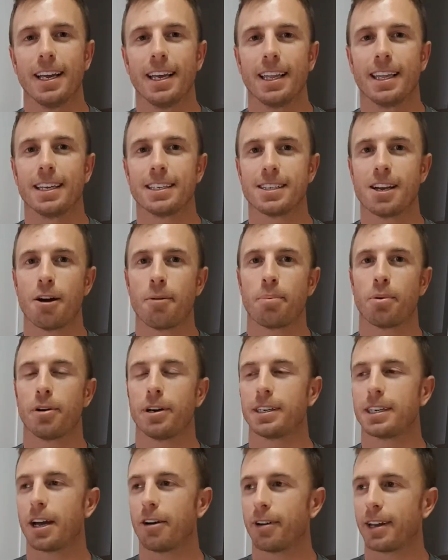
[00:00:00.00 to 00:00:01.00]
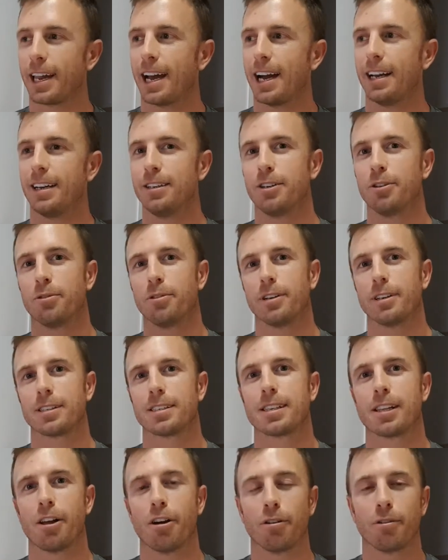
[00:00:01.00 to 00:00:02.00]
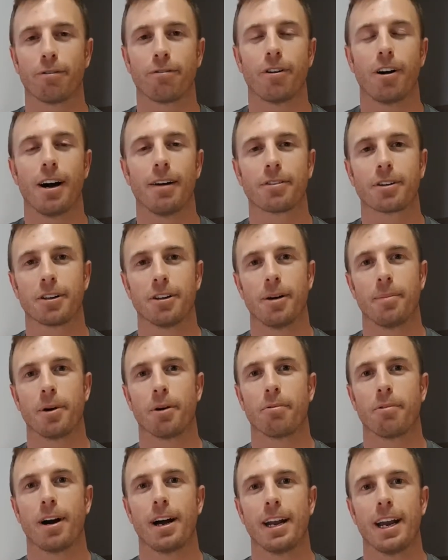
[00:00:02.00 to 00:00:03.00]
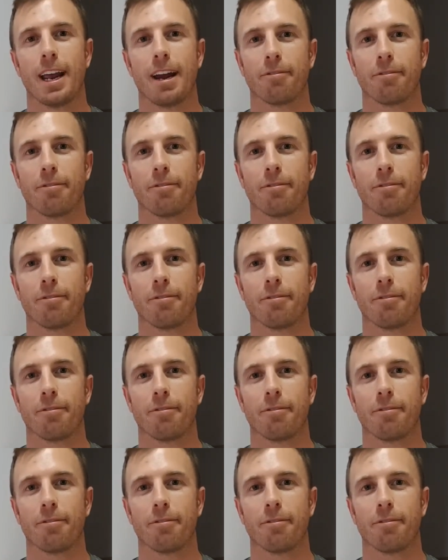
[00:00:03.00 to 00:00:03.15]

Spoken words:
there's no point going out and doing a slow 5 kilometer run